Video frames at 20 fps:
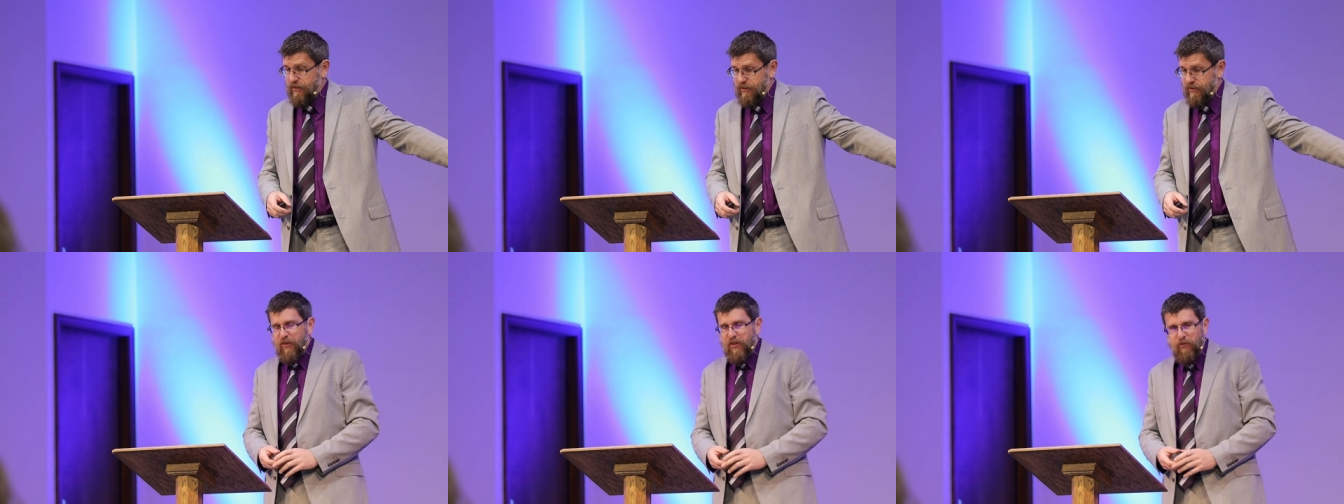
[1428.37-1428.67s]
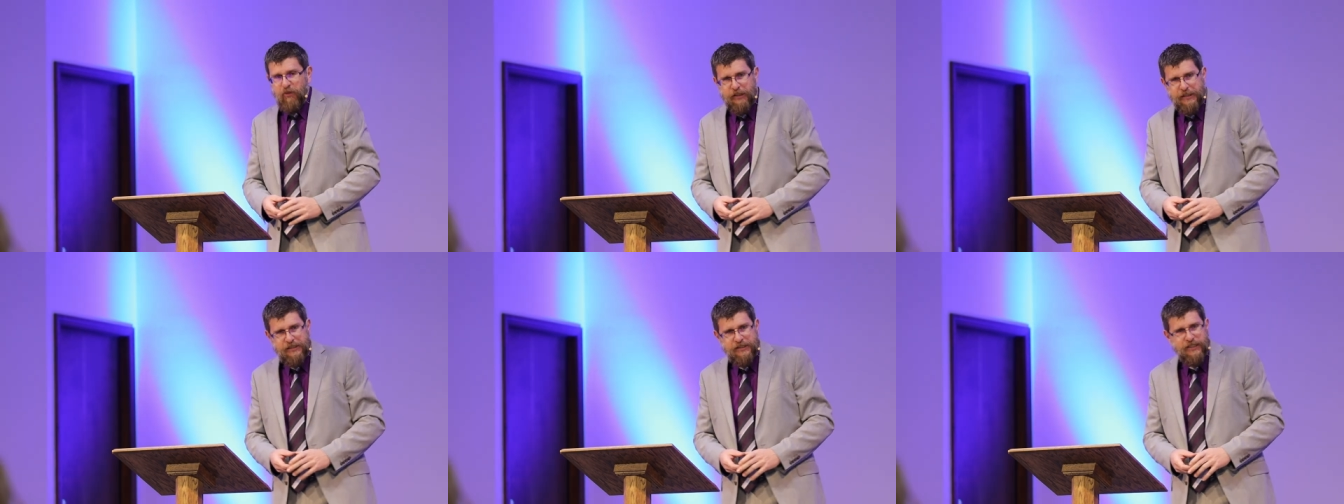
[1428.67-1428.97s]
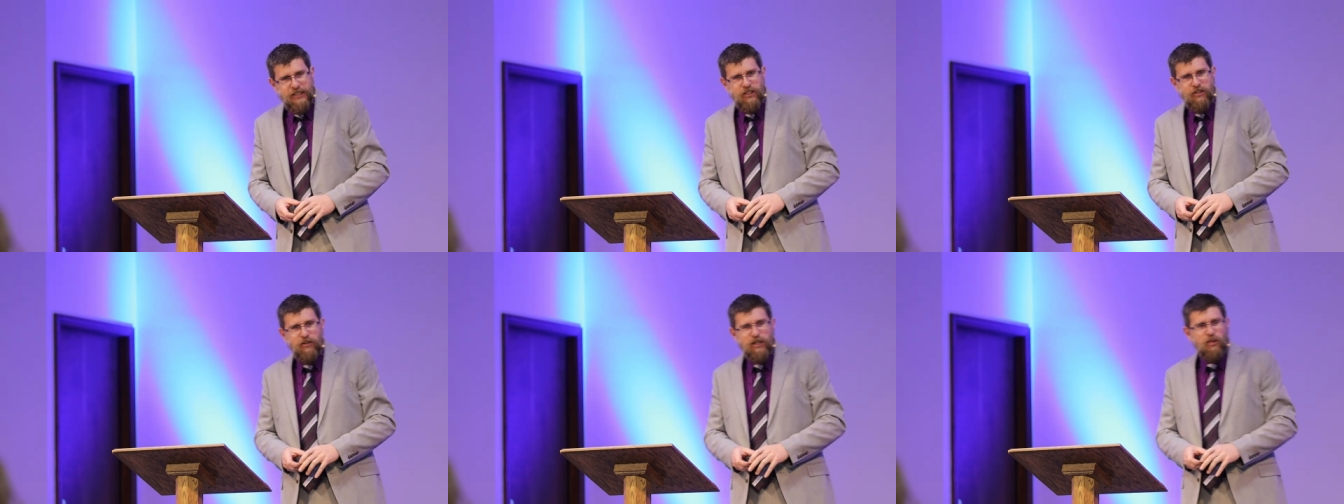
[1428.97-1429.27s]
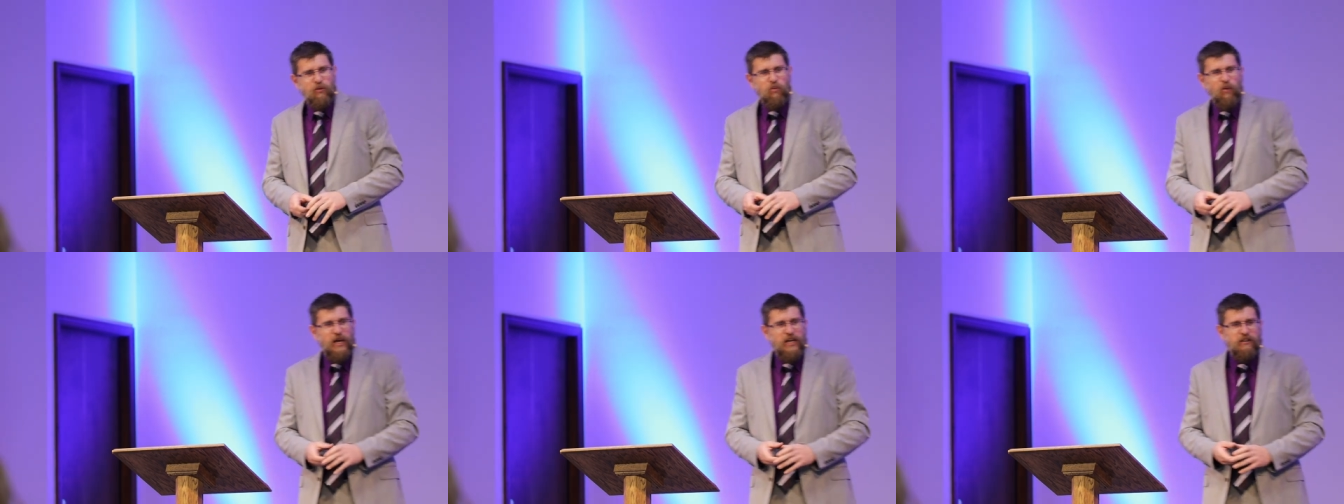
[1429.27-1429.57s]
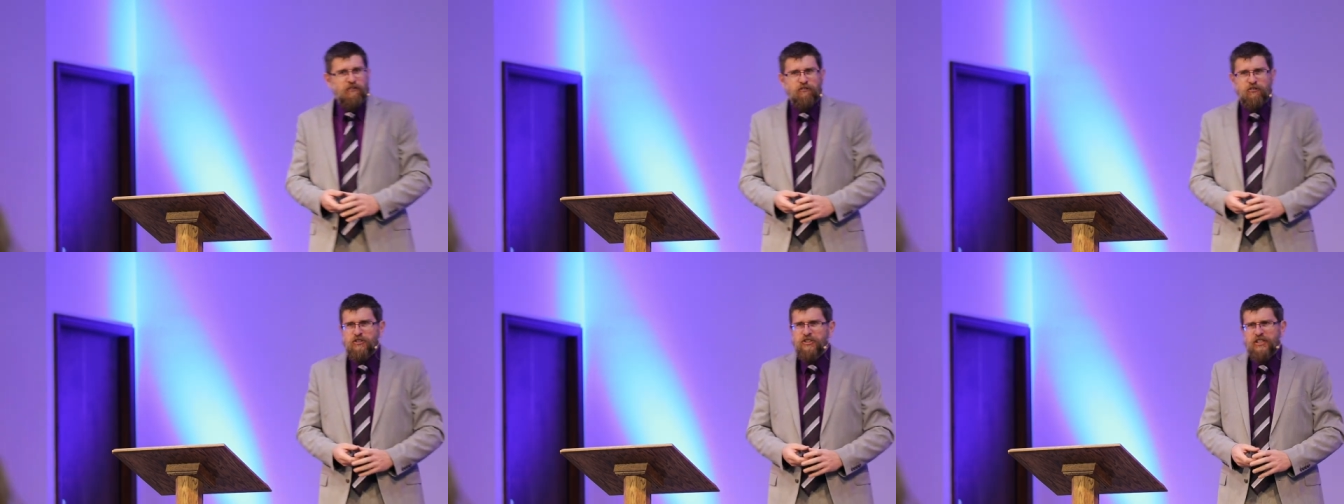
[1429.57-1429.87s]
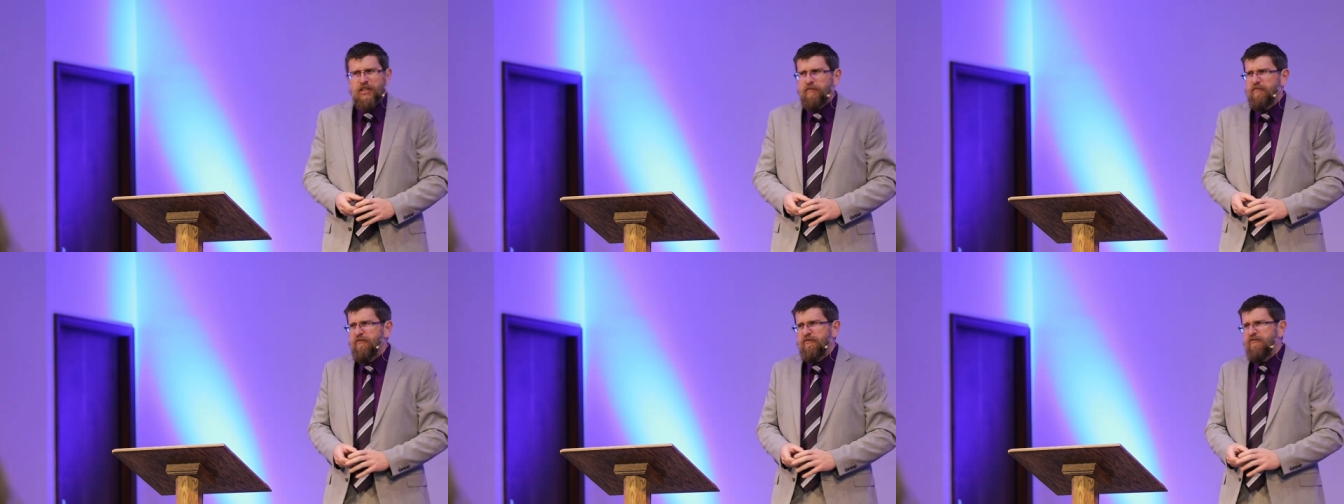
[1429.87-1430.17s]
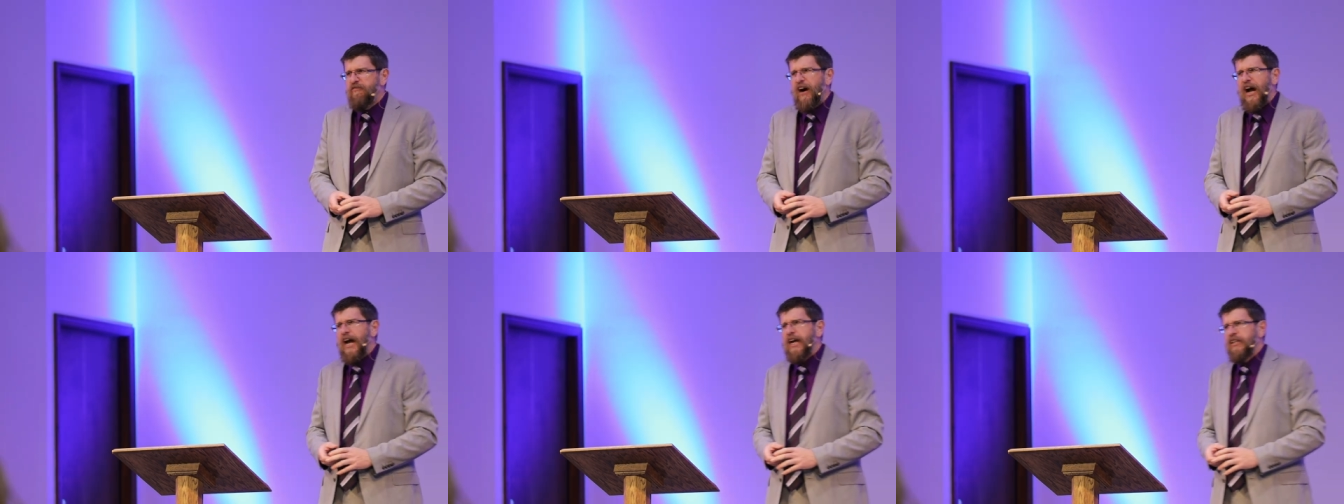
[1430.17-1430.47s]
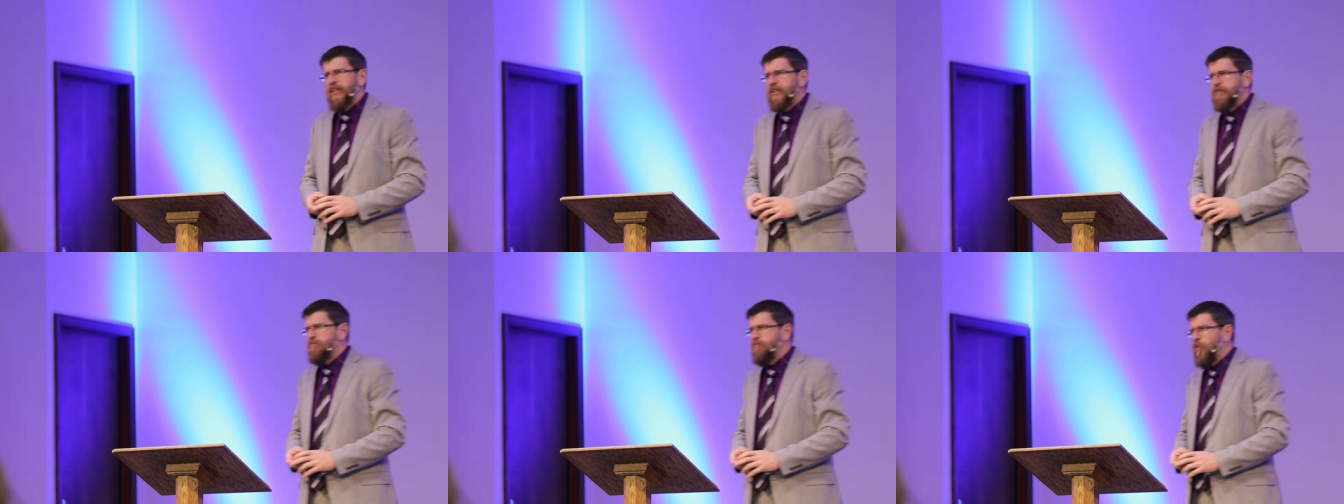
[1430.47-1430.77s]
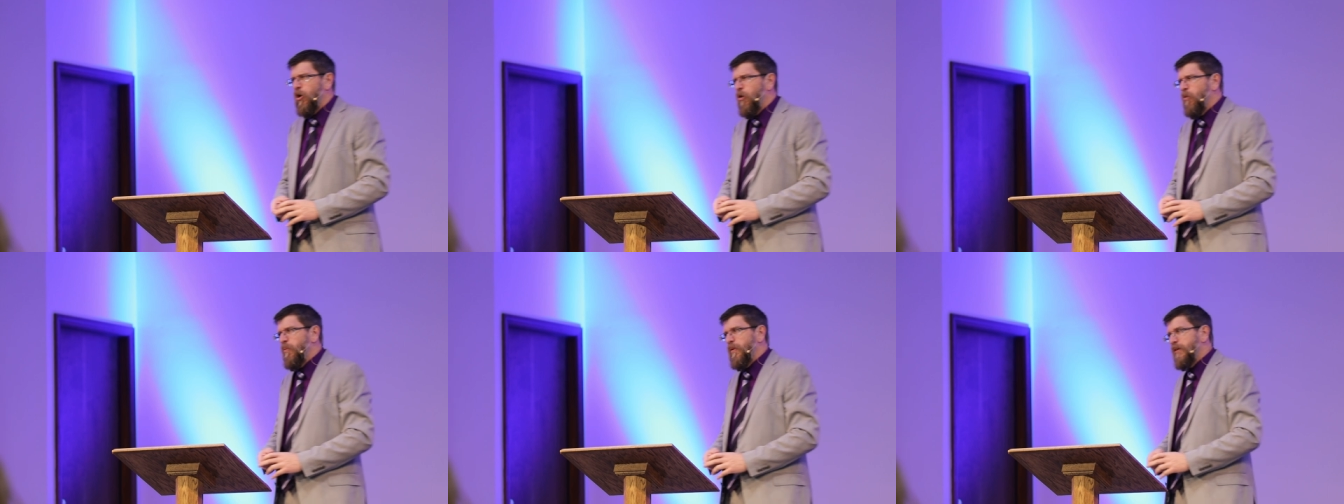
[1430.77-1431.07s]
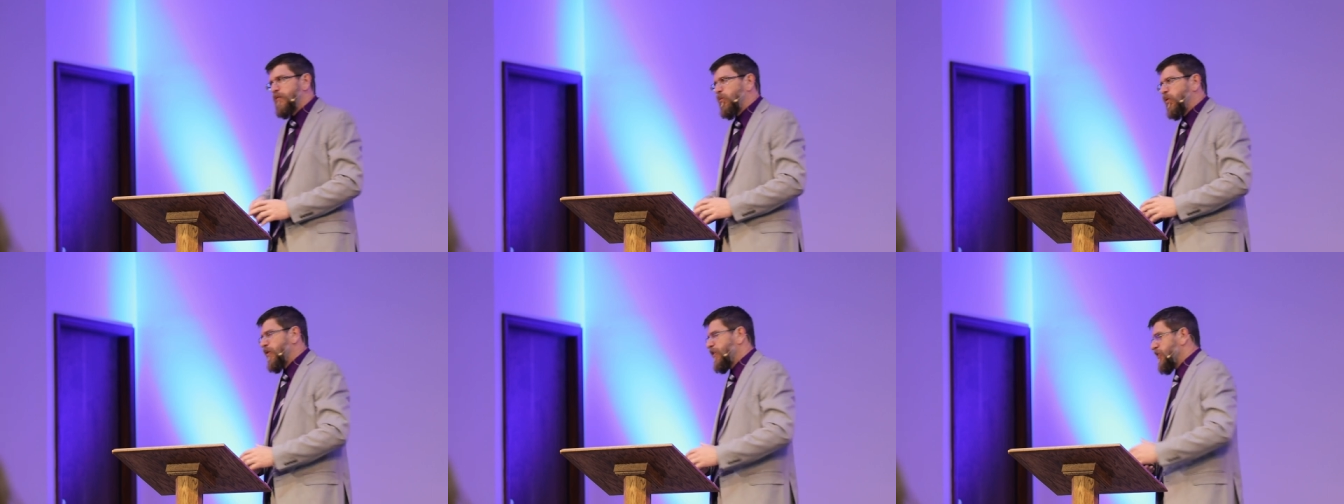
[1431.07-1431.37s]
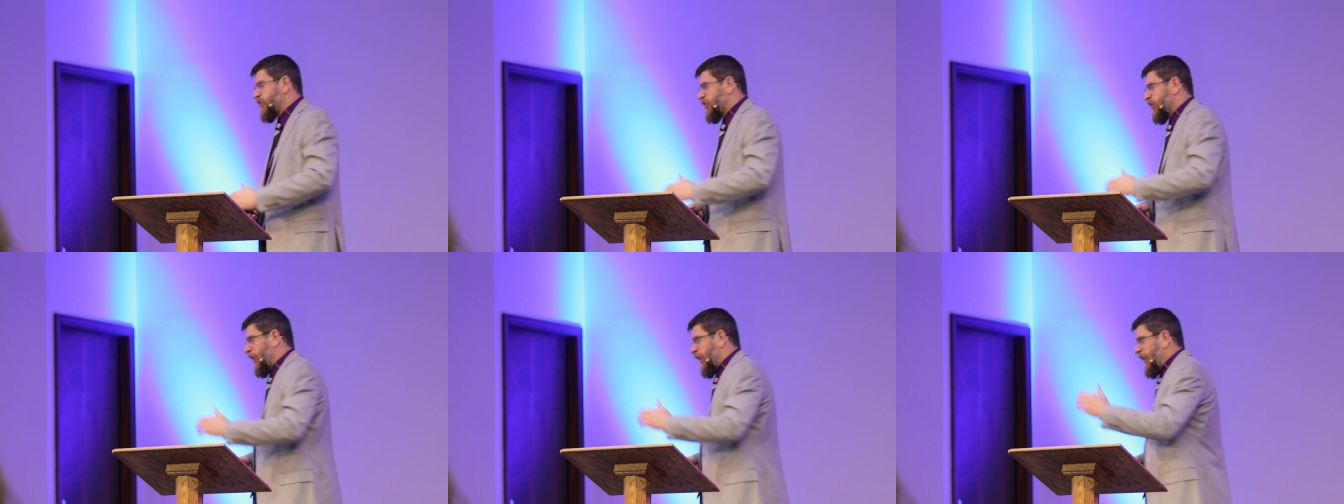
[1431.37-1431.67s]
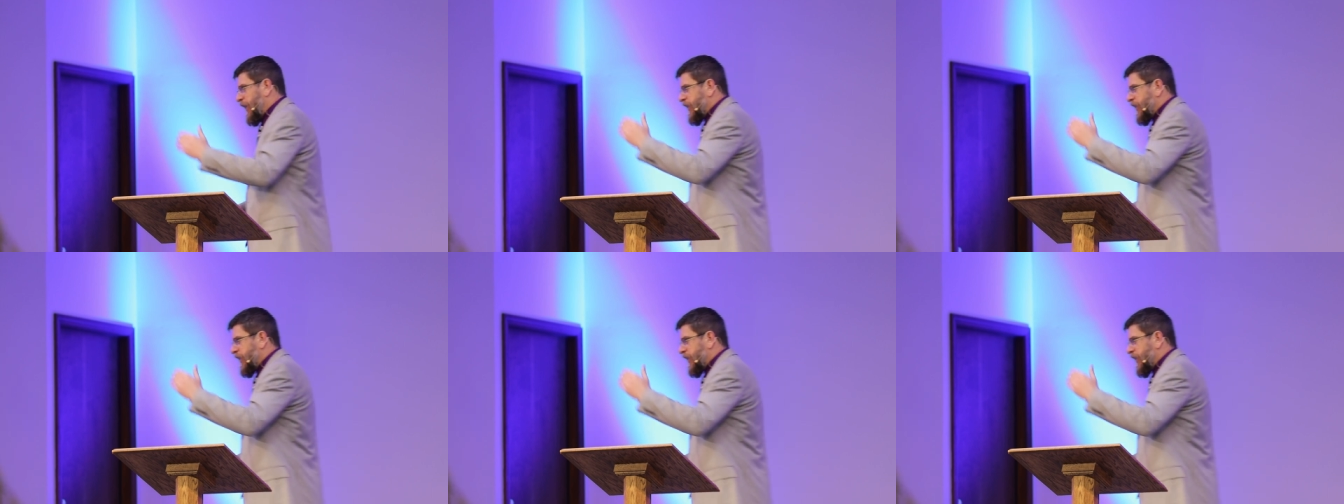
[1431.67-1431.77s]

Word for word: But if we continually wait for some violent moment where this